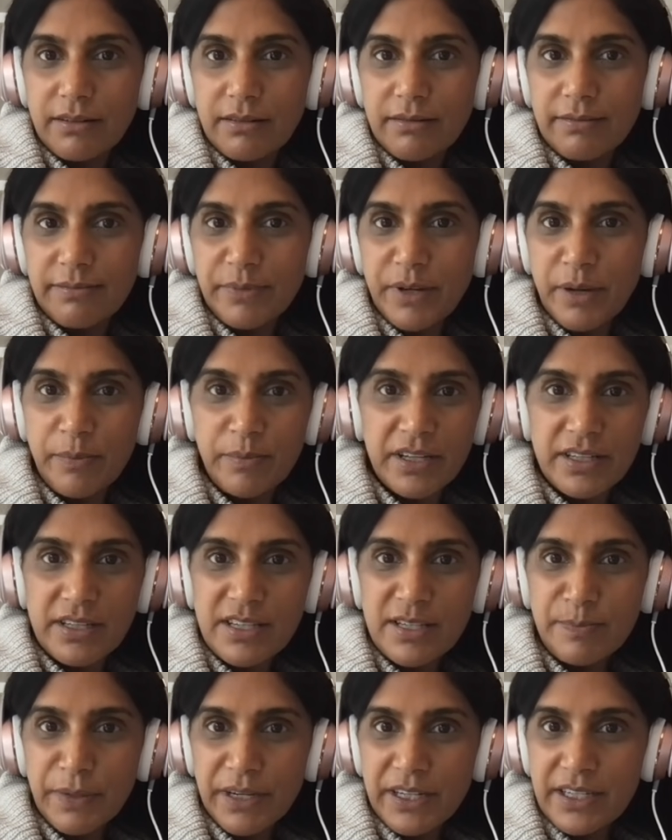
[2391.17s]
Pumpkin
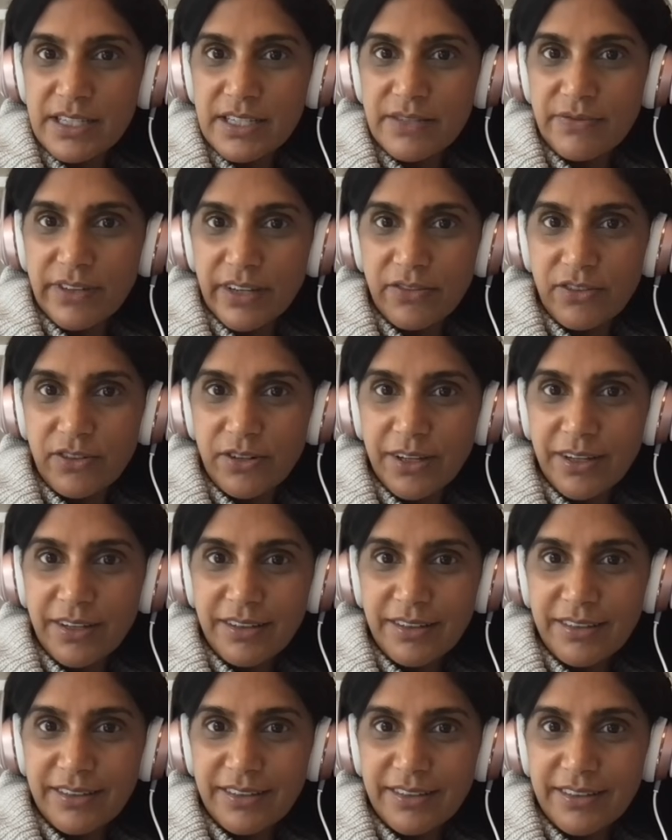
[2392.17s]
spice flavoring
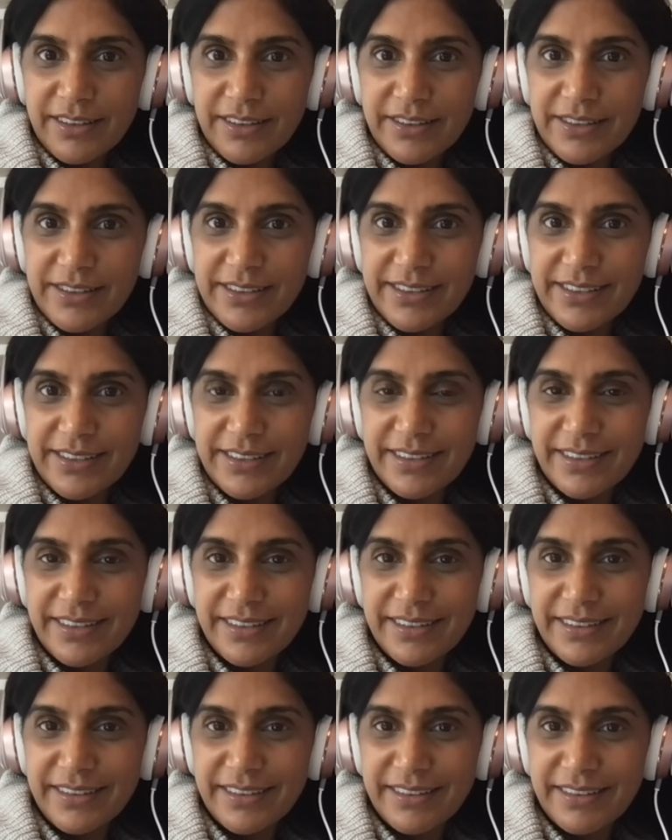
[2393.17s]
is
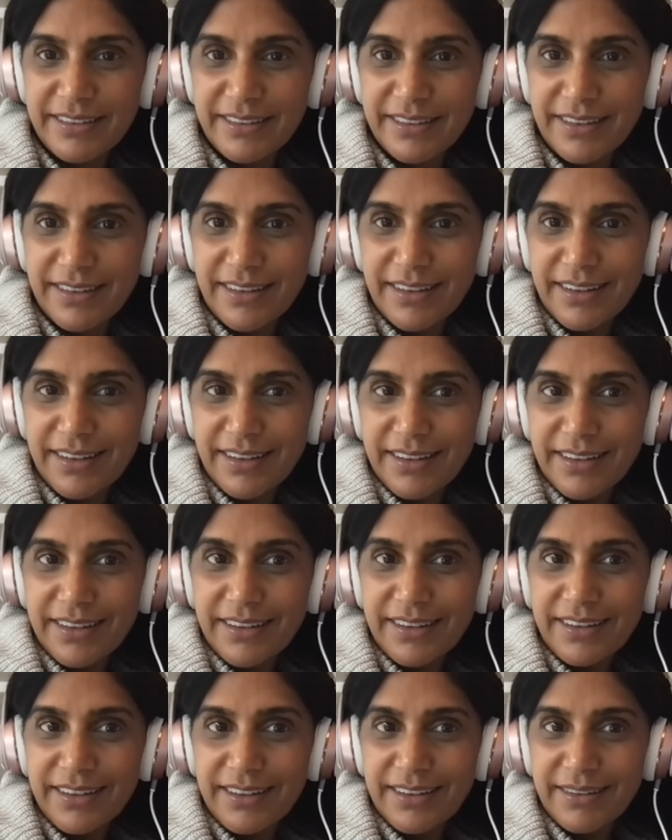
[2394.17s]

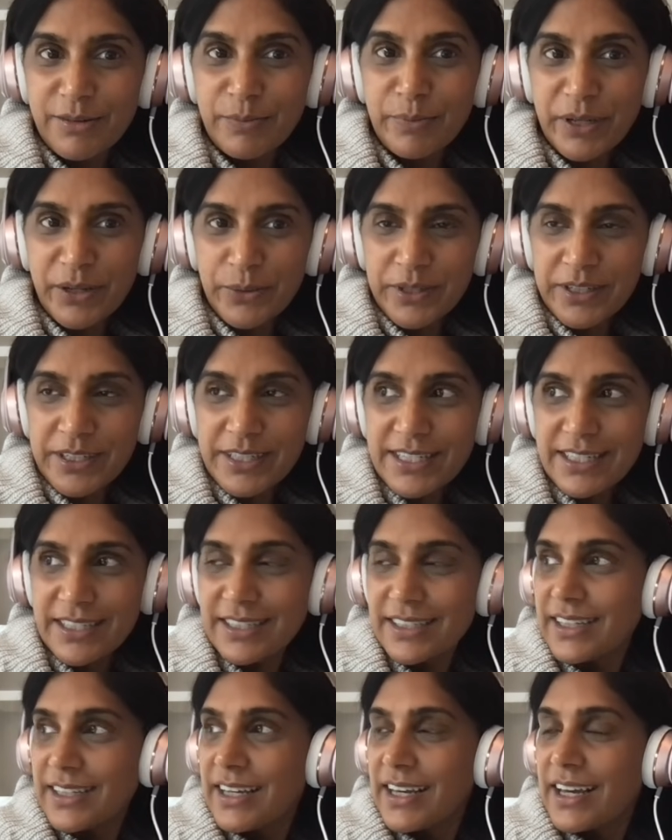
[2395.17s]
ubiquitous.
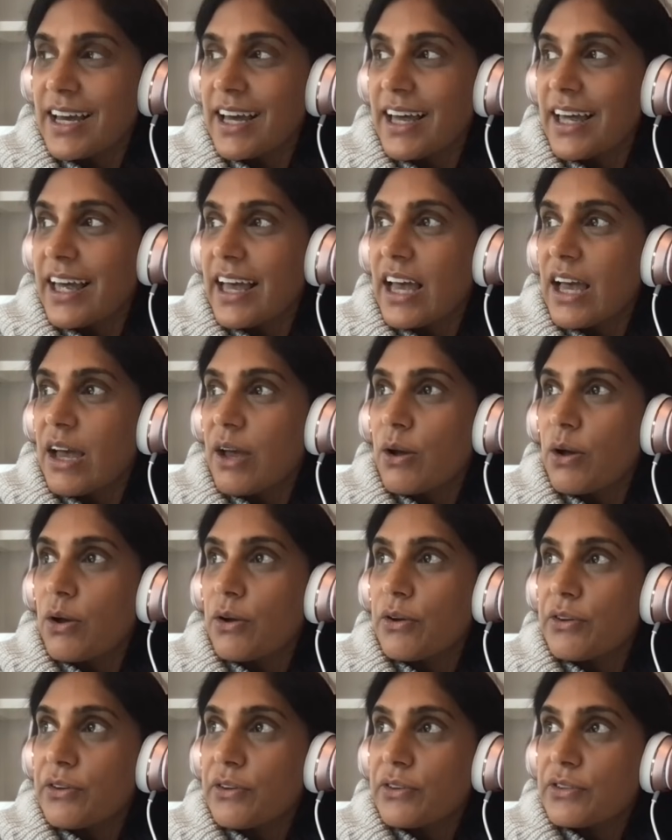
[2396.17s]

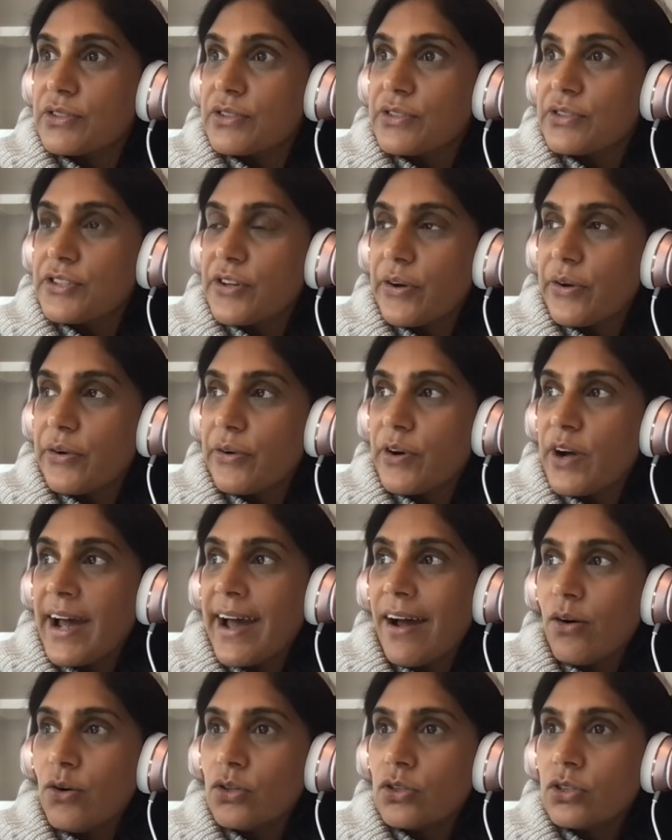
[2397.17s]
So,
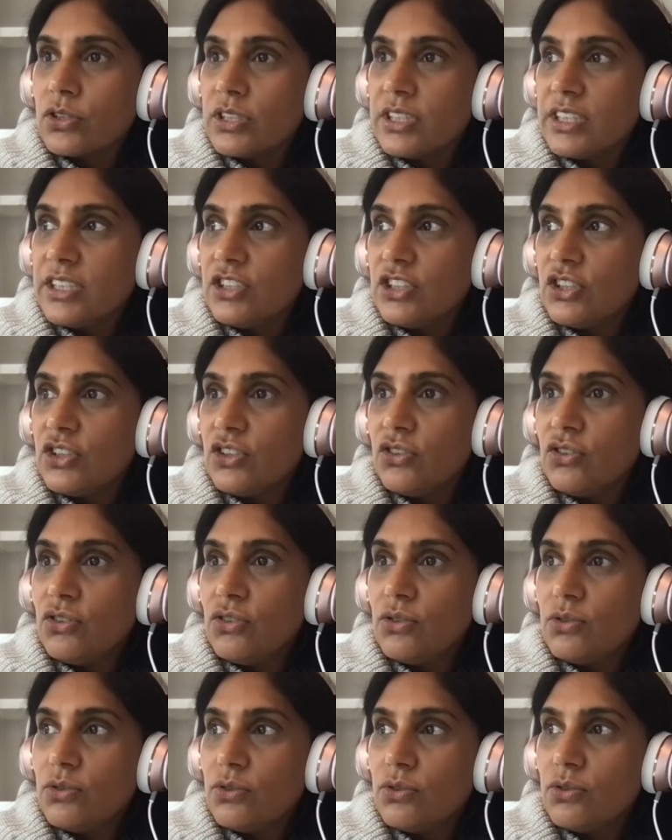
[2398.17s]
how early do
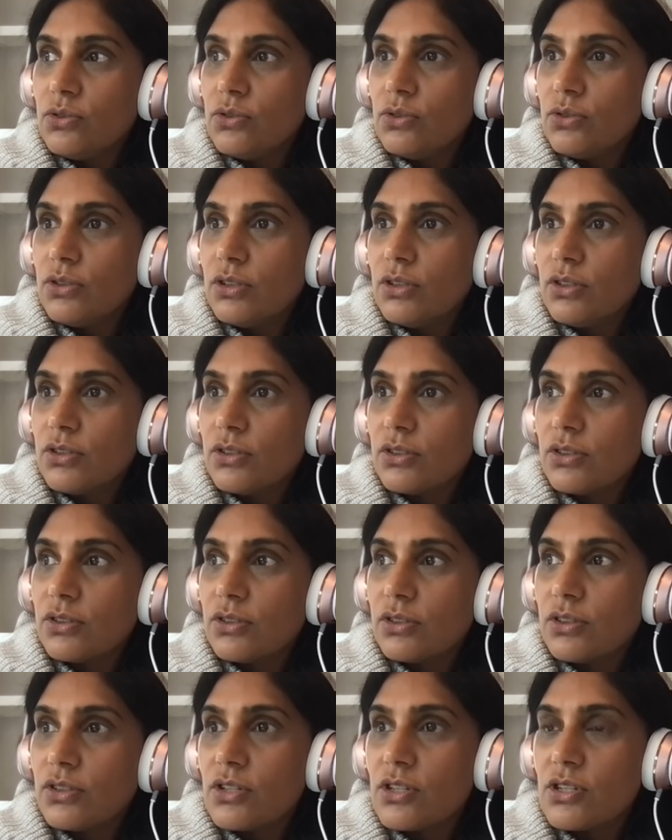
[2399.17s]
you
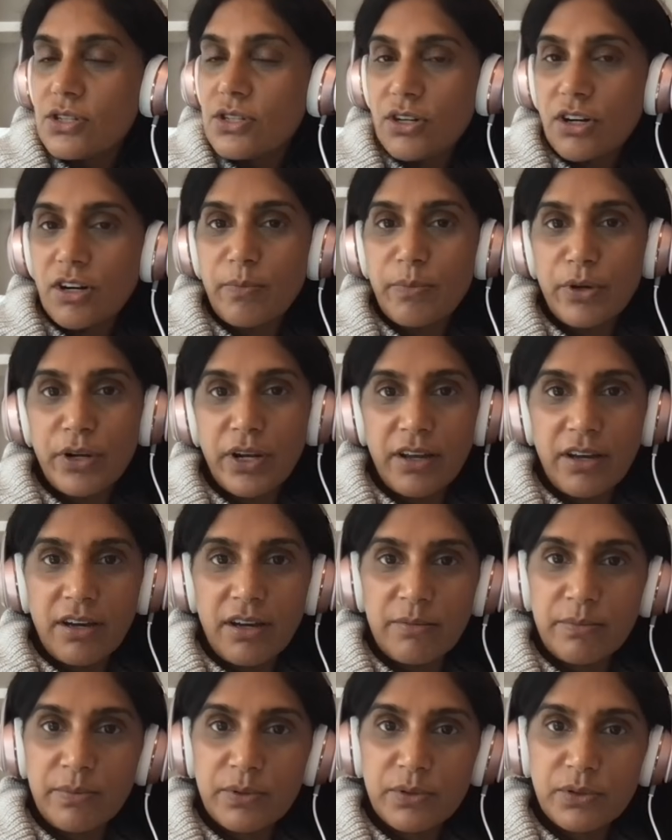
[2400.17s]
start putting
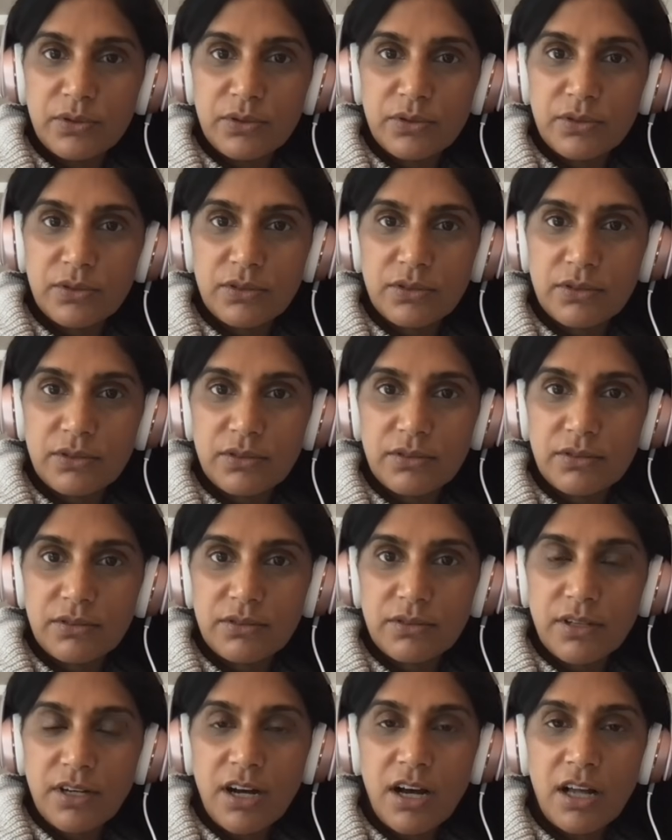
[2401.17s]
up
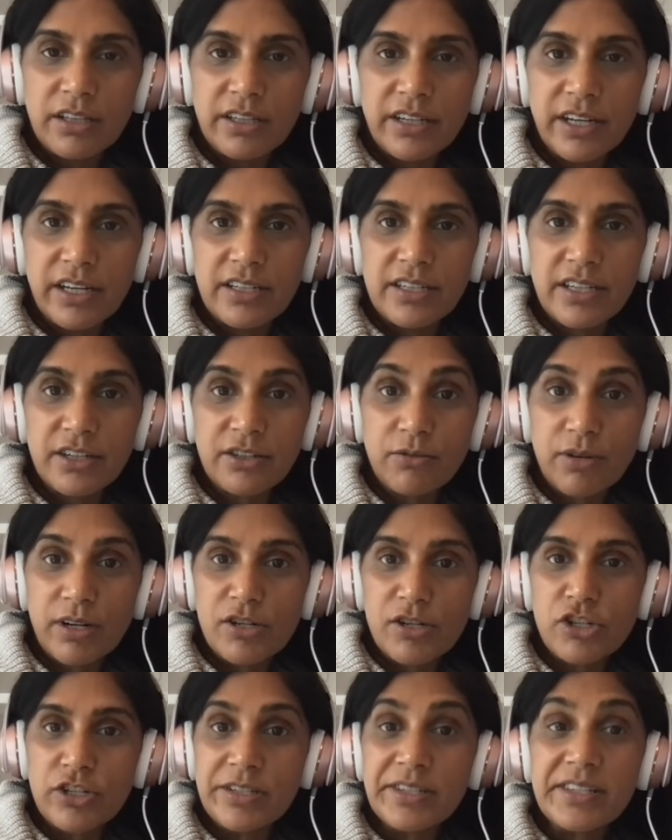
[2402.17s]
holiday
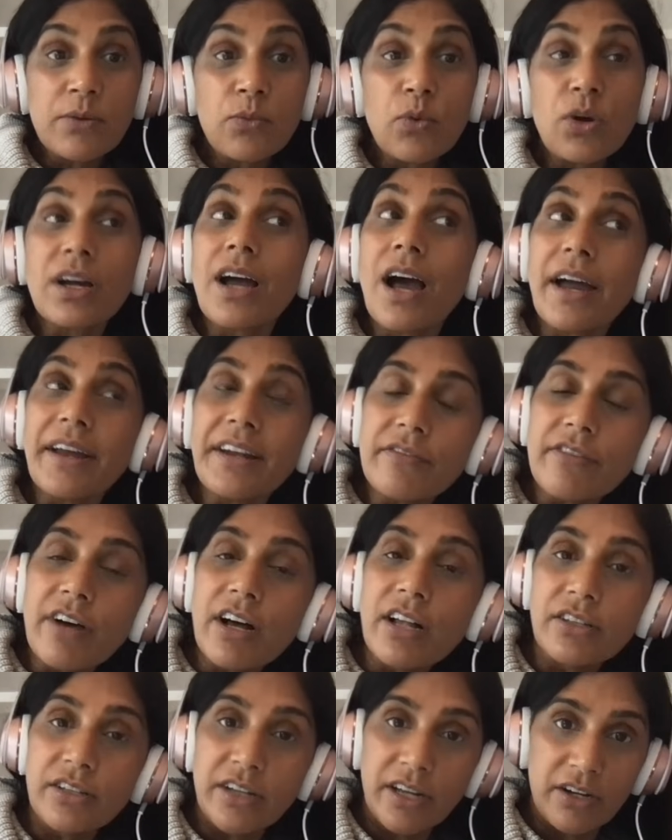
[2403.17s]
decorations? And what kind of
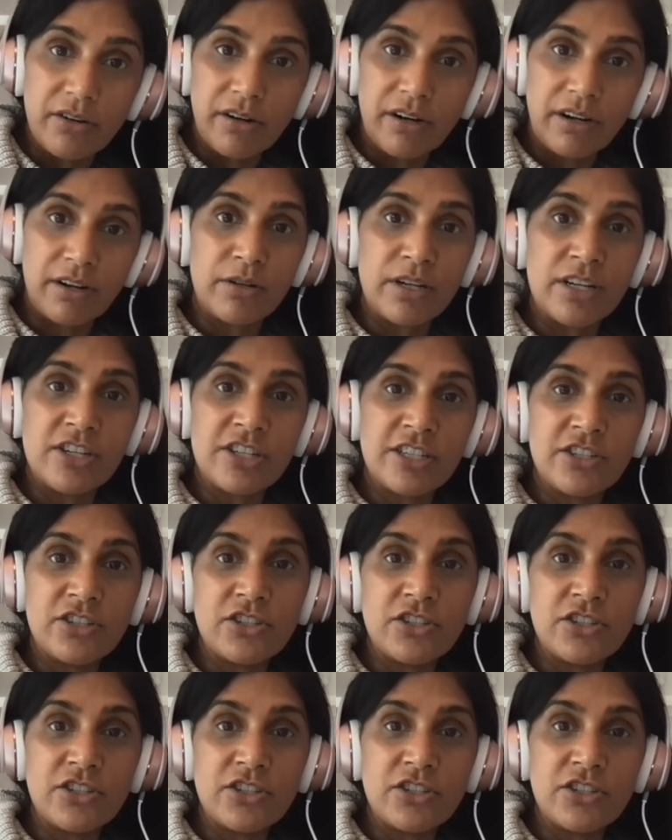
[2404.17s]
holiday decorations?